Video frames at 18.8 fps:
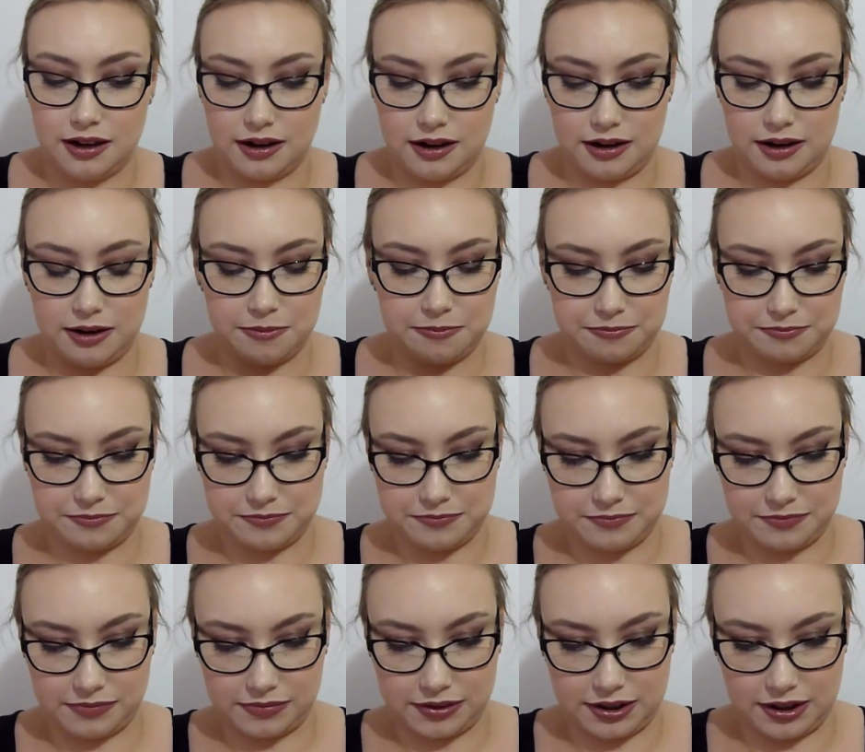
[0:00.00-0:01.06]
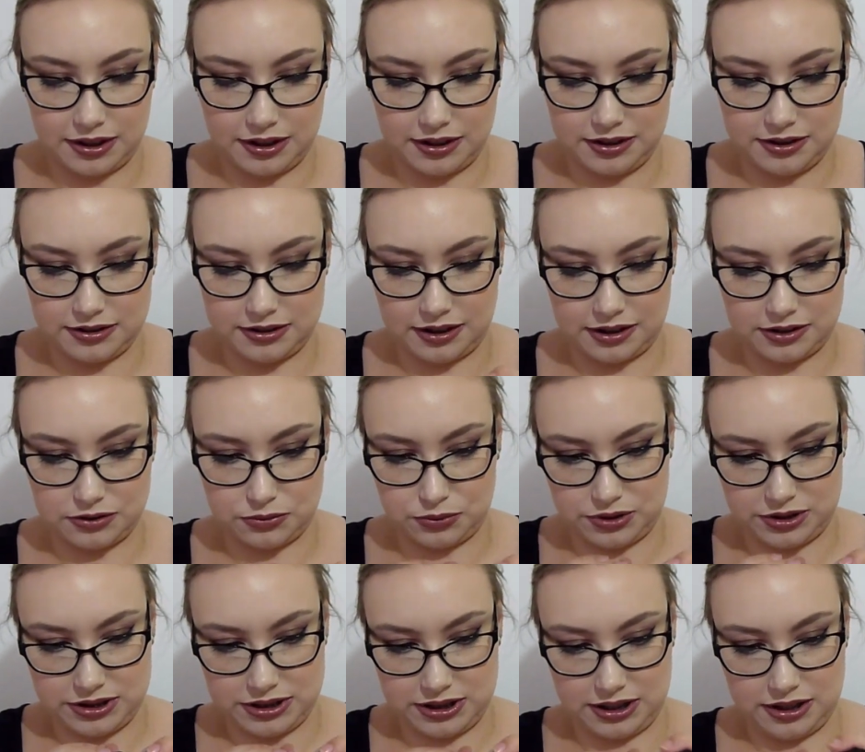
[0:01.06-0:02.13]
And I just
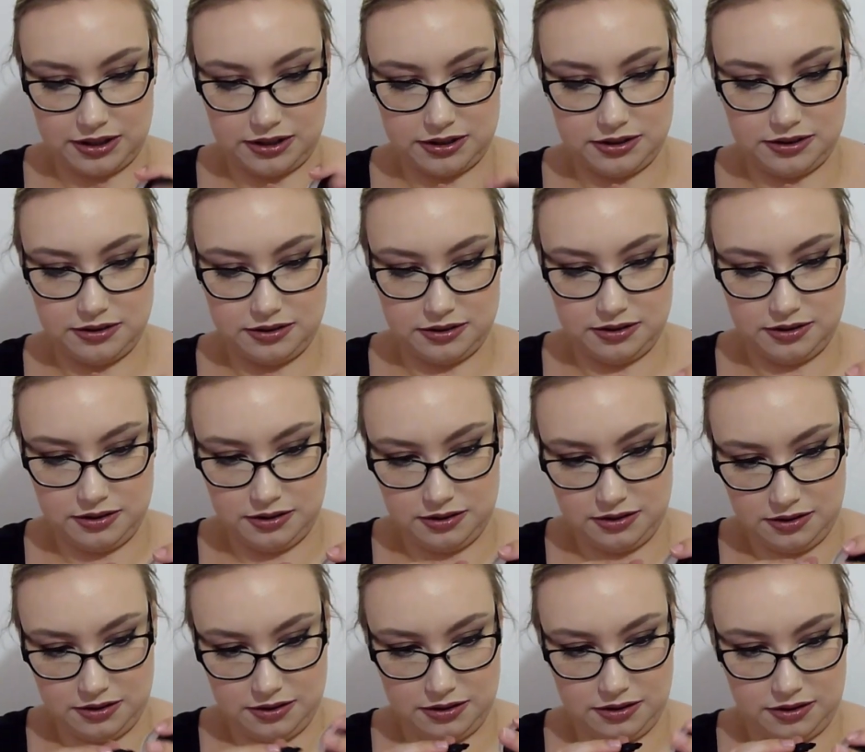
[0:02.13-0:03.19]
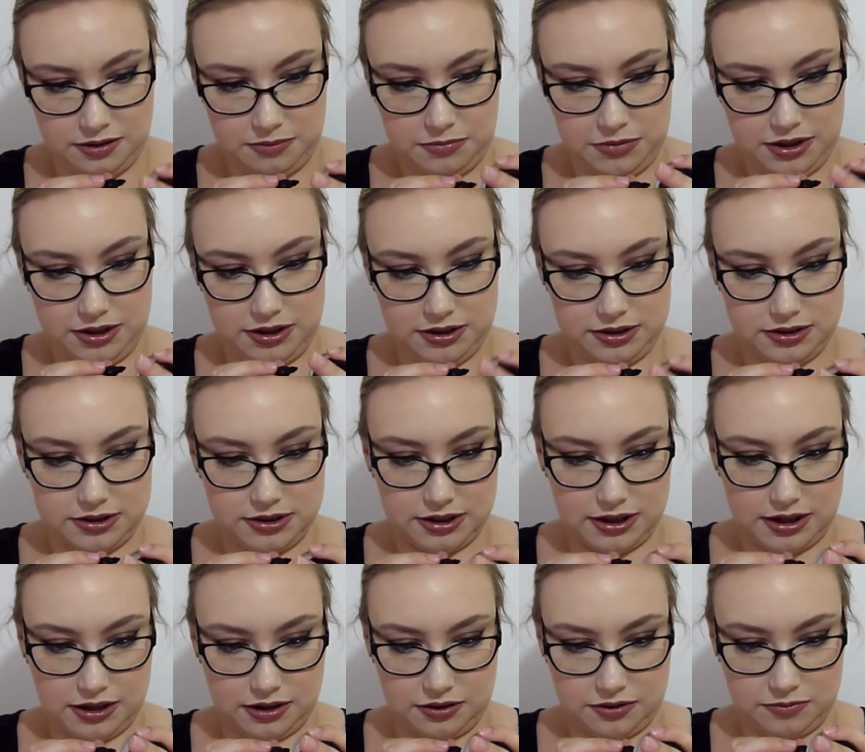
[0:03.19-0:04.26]
wanted to get the minis
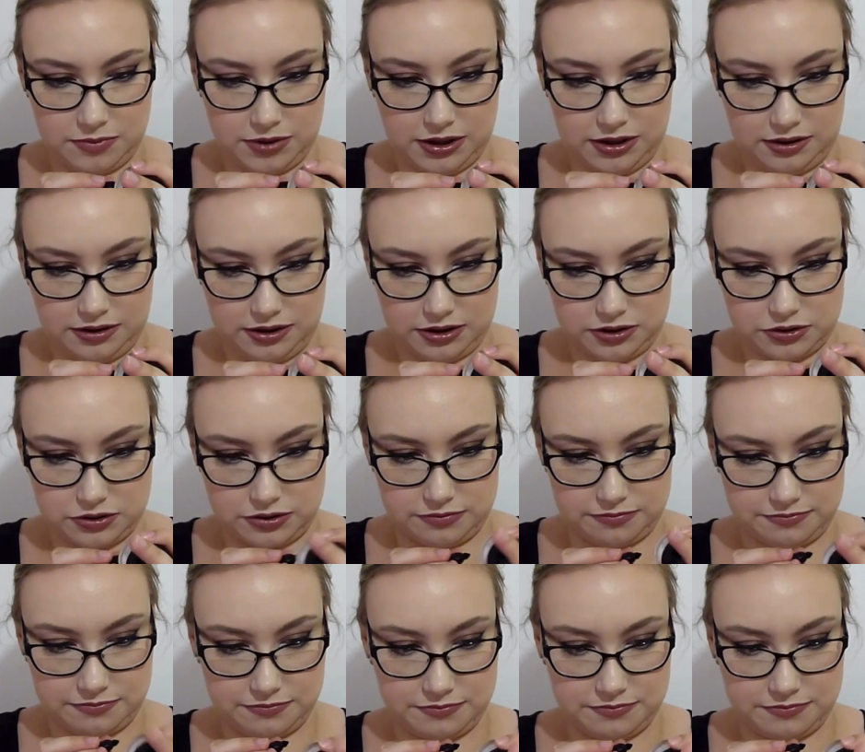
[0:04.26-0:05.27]
out of my collection.